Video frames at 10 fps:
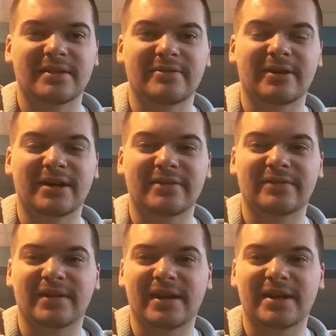You want to
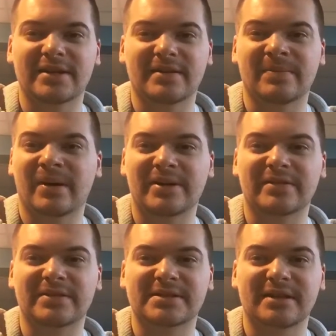find a part
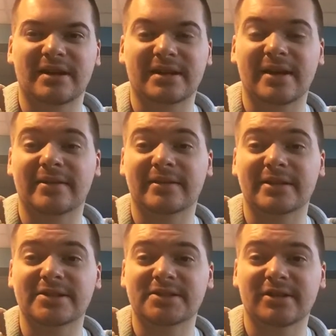of a song that
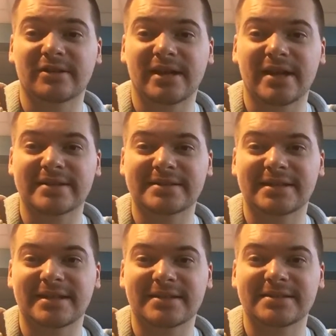really
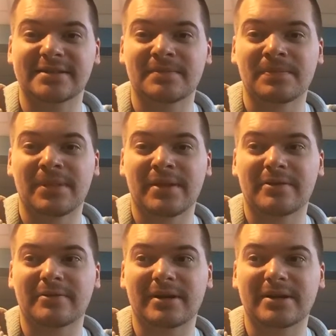showcases
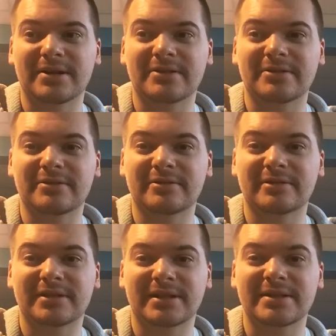what
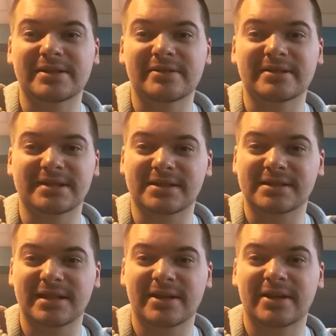you can do as a
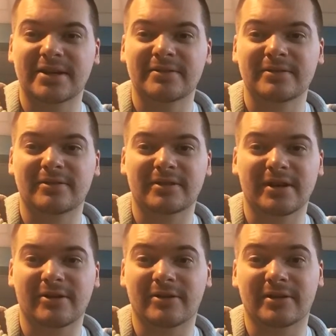singer
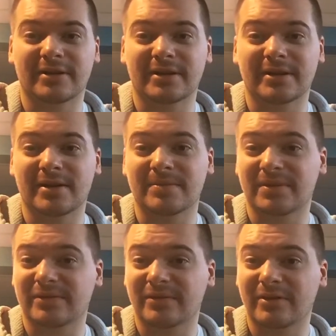or a
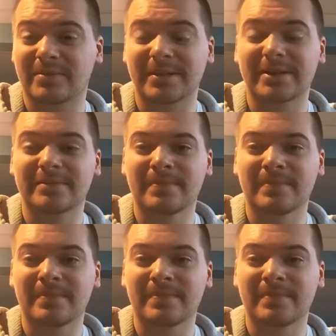performer.